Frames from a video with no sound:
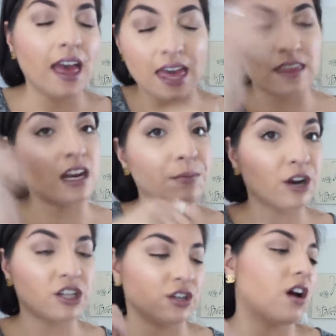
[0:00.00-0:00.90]
and then I
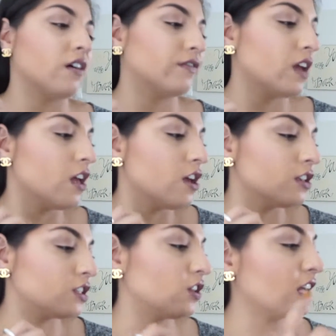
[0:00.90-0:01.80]
brush it off.
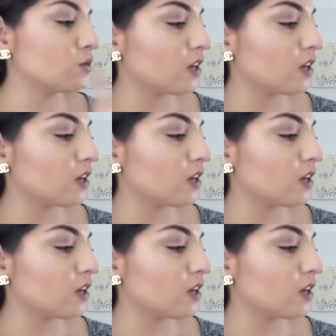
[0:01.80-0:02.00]
So that's what